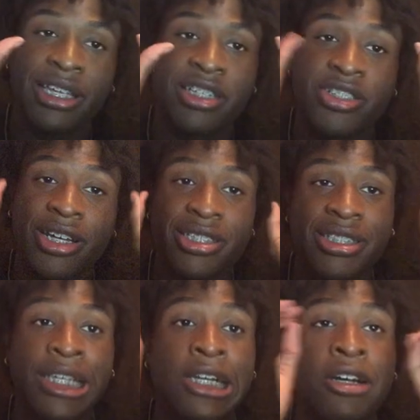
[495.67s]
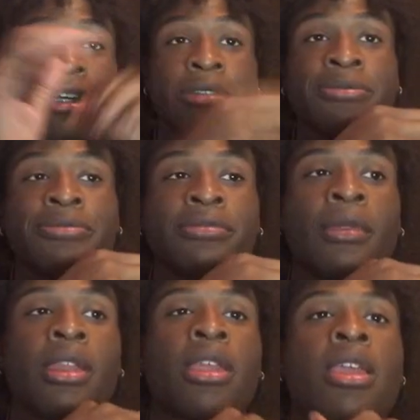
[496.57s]
try to stay calm.
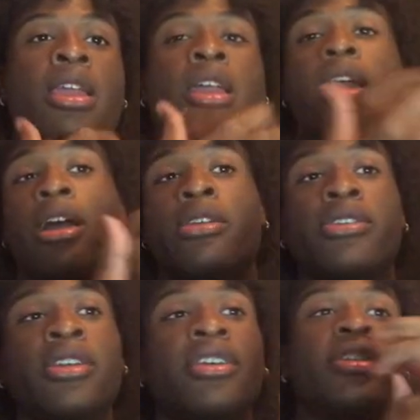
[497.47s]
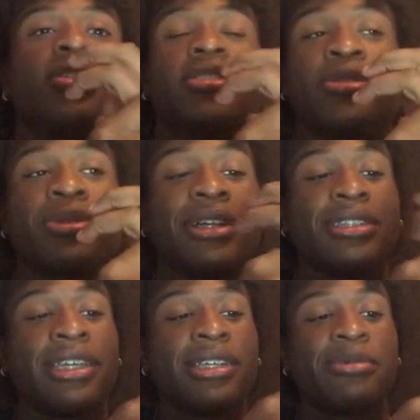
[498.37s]
I know you're young, so you're probably
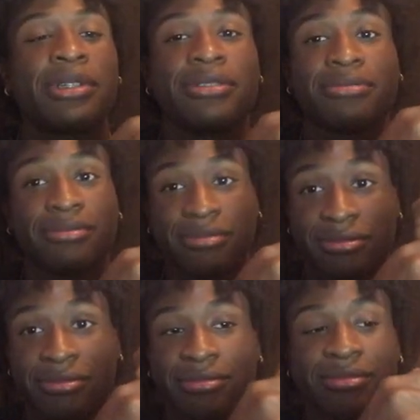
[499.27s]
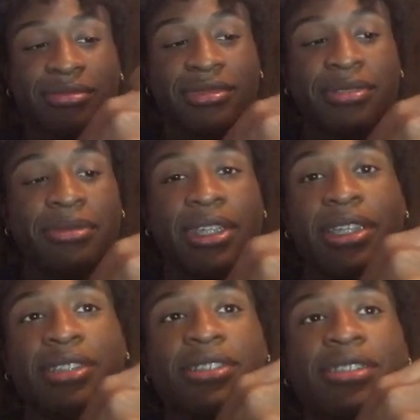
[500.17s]
thinking about some
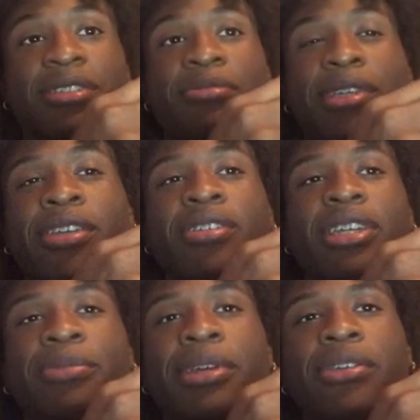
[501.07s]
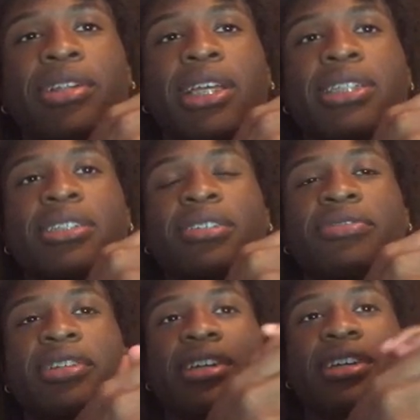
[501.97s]
things, but you don't need to be in a relationship
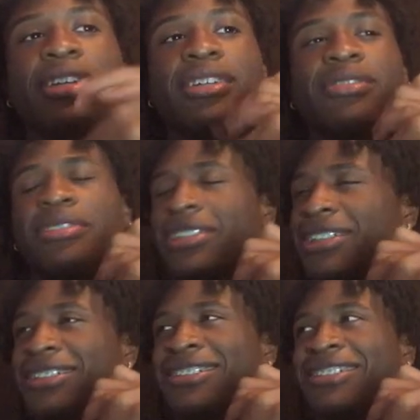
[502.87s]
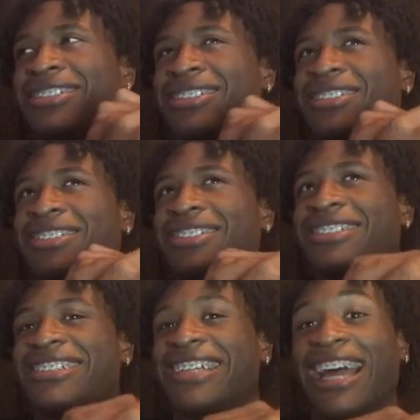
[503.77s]
for that. Wait, do you?
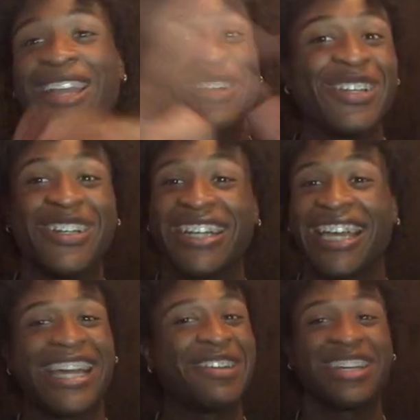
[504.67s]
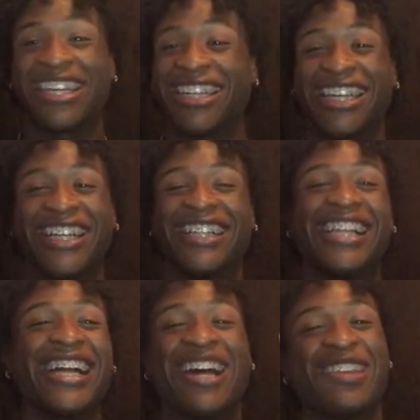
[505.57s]
I don't know. Hey, I'm
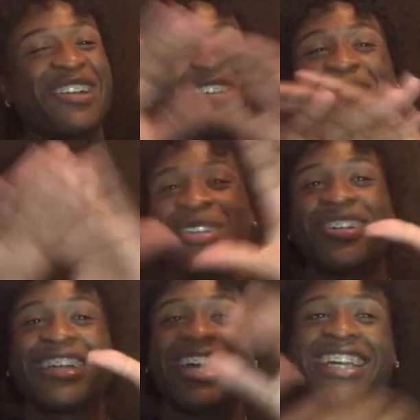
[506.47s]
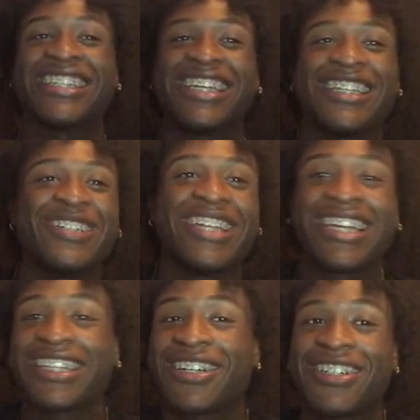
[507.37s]
not going to speak on that, because I know that
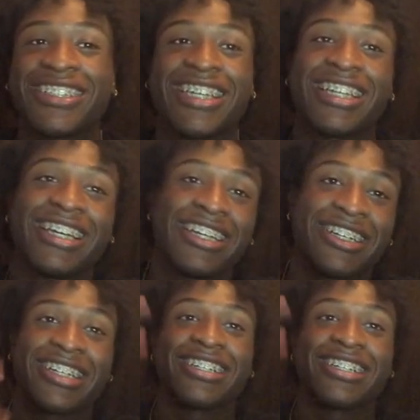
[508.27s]
could cause, like, a lot of